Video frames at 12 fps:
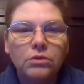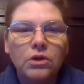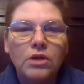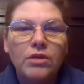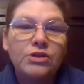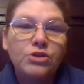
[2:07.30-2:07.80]

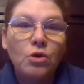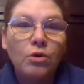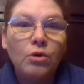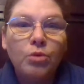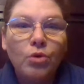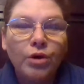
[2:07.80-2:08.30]
that's so
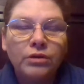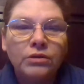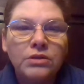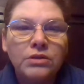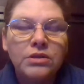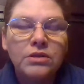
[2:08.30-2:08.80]

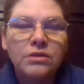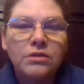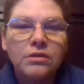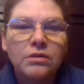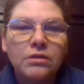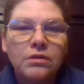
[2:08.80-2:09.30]
important,
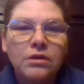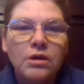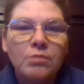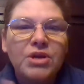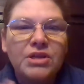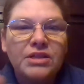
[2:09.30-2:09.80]

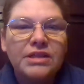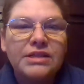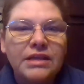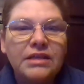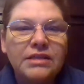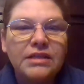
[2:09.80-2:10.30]
but that's
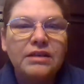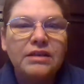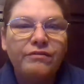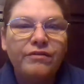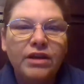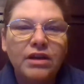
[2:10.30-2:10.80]
easy to
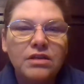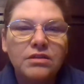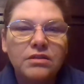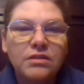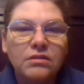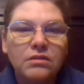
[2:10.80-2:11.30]

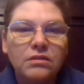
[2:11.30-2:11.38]
fix,